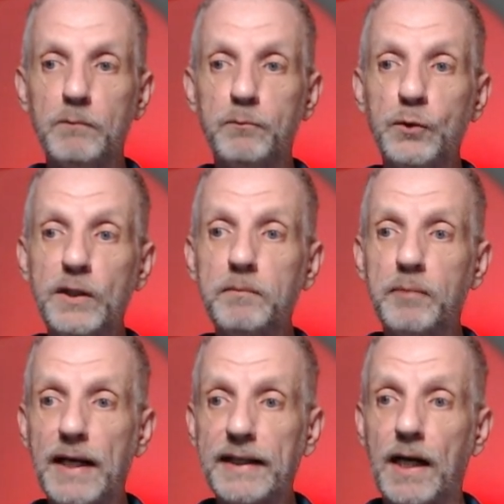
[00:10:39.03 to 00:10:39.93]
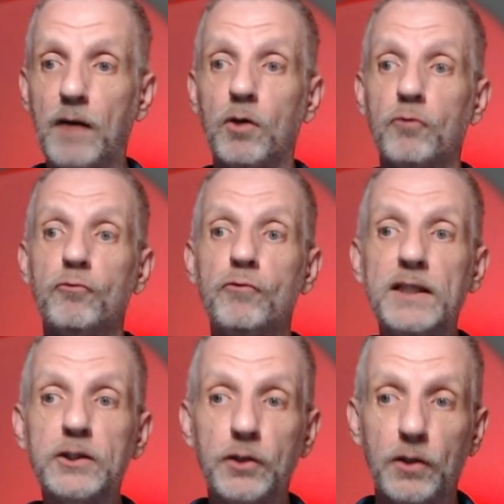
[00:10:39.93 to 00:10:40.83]
Bring back our
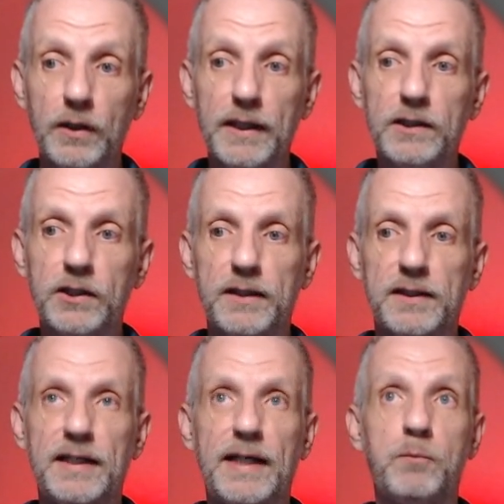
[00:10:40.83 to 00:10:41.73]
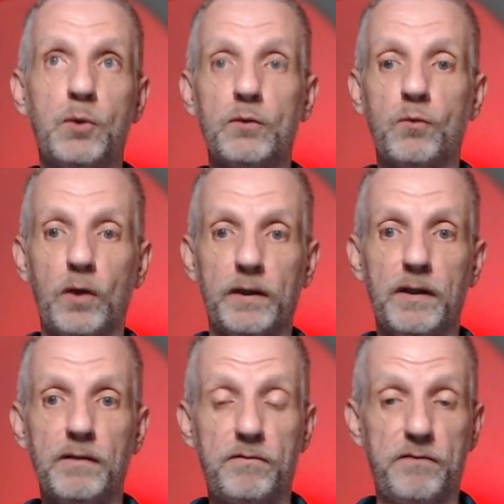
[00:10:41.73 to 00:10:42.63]
original Genesis 8.1
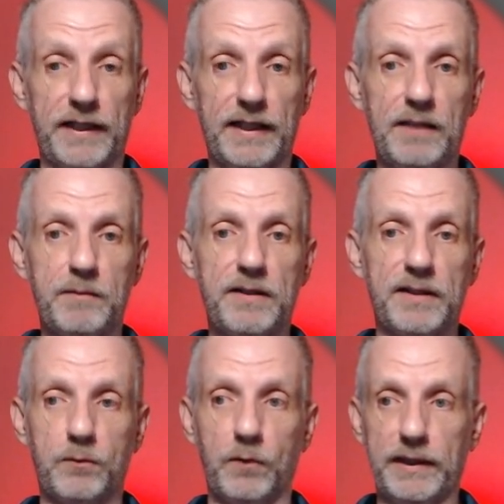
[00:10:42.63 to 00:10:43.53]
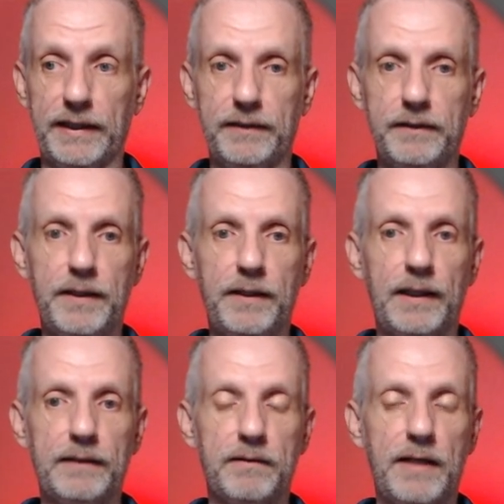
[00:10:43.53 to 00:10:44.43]
figure, namely this one here.
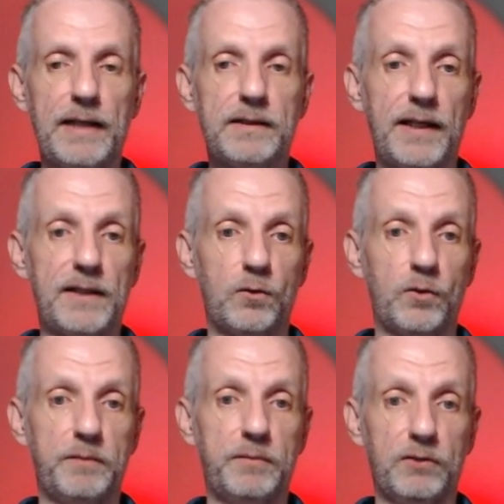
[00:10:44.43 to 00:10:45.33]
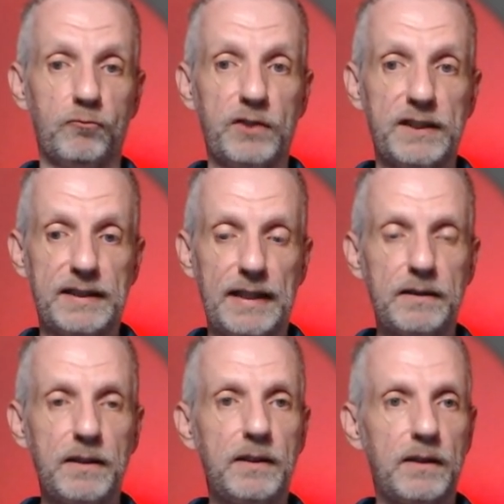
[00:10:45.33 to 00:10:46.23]
And that has already been
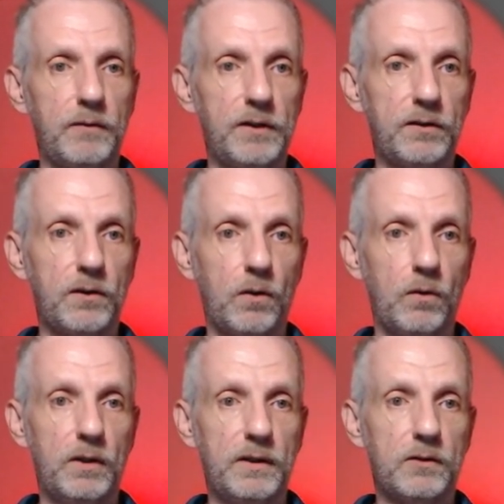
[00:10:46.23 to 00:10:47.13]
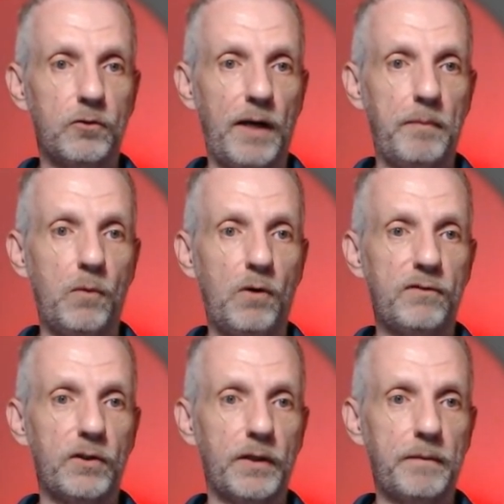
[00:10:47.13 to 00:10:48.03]
reset. Now we need to go grab Morph
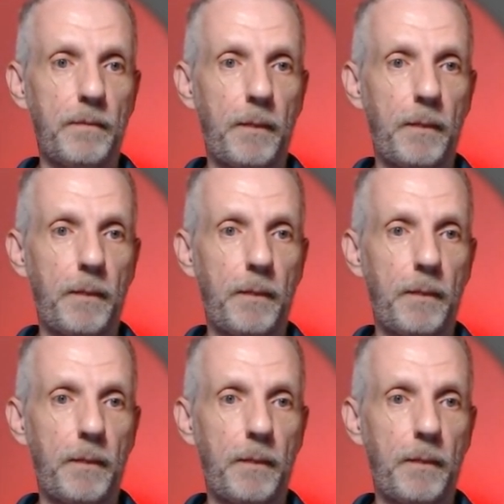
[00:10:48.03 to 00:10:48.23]
Loader,